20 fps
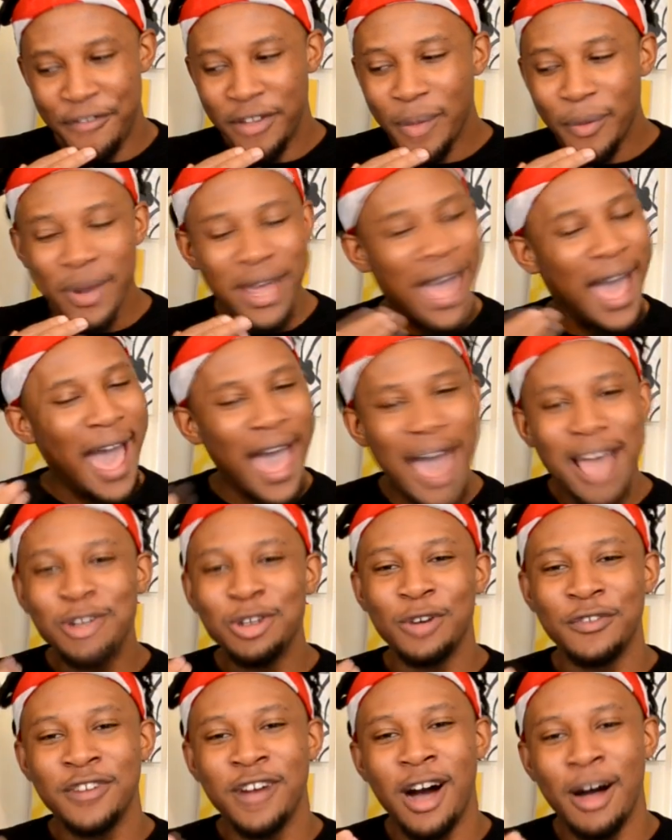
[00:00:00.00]
feel like we had to
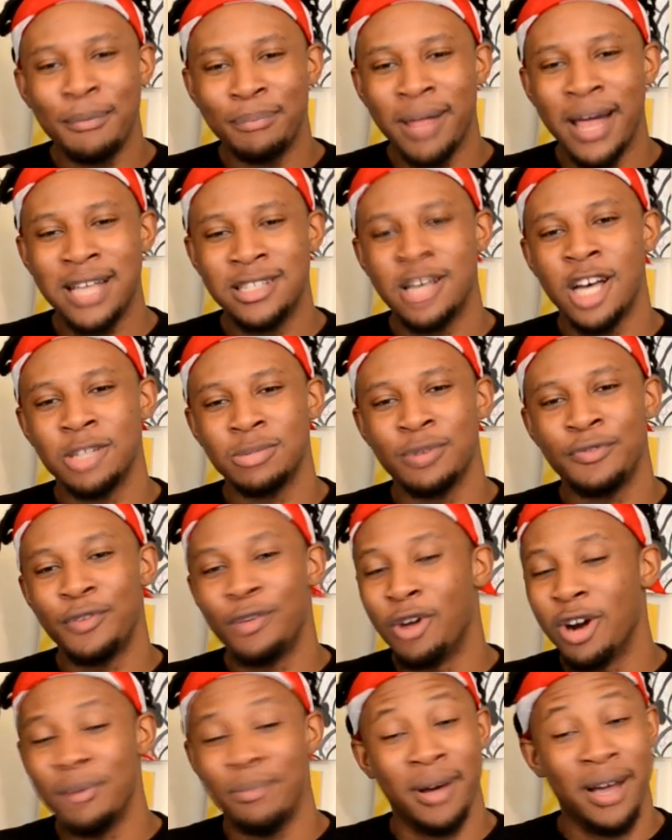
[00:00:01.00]
have gone black socks
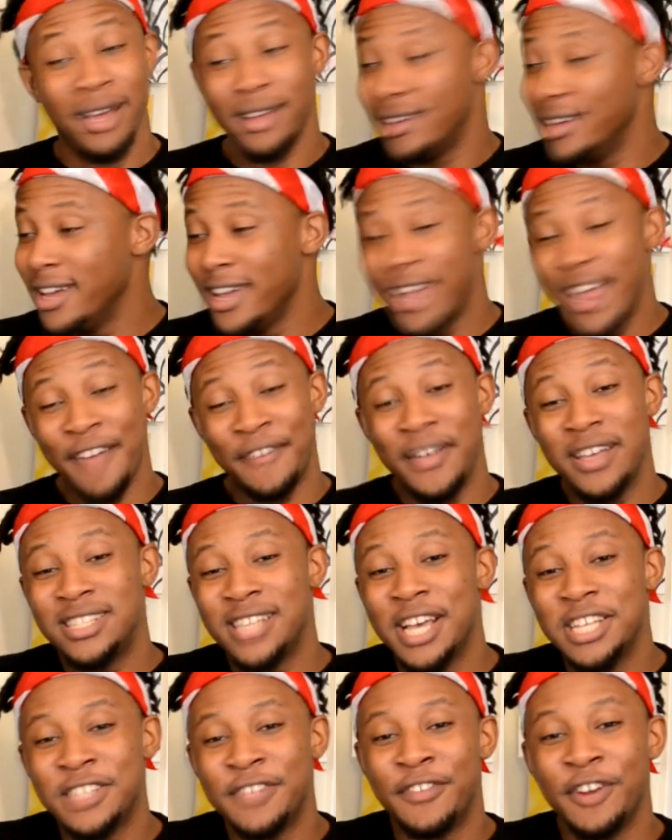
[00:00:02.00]
before, but if they
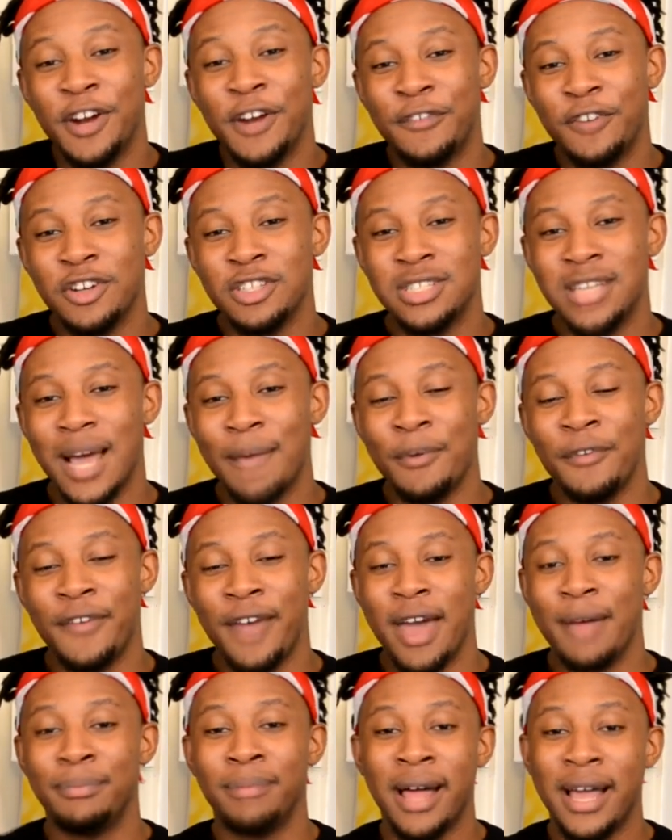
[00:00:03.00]
say it's the very first time we've
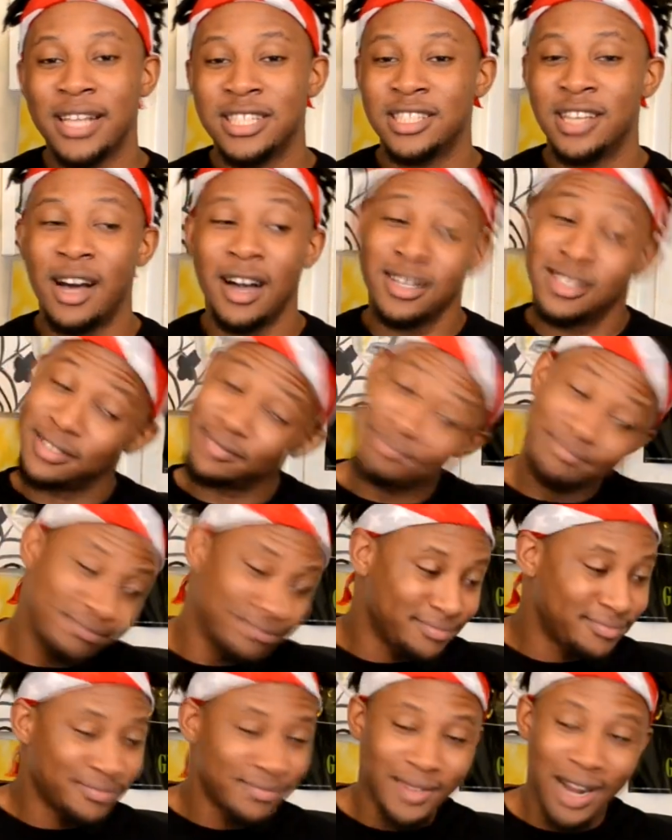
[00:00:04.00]
had black socks,
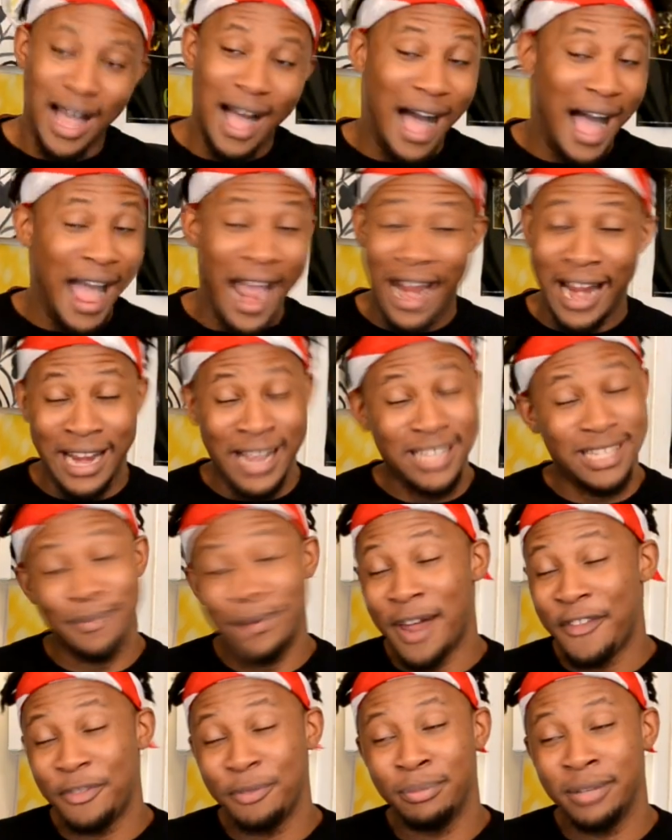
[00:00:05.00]
I guess I'm
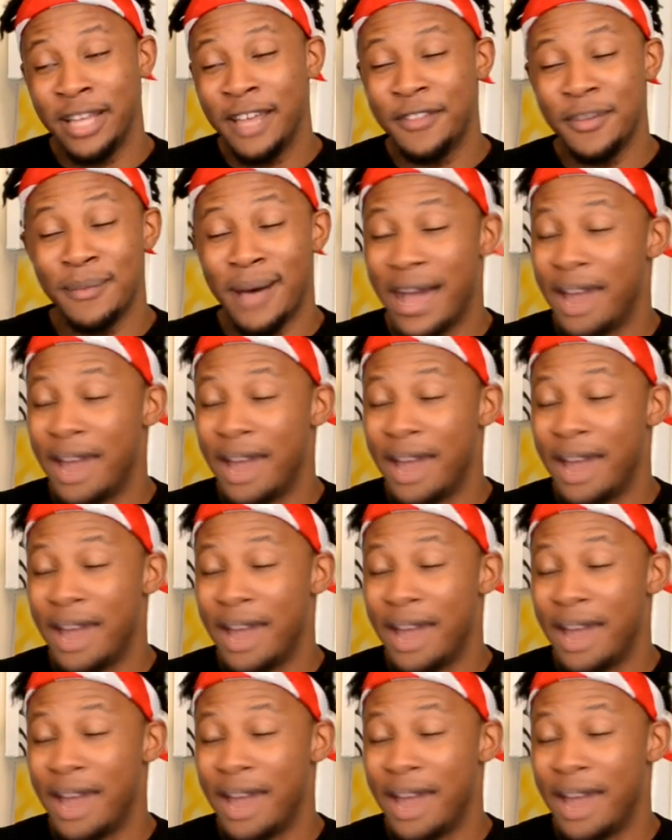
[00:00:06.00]
going to have to believe them.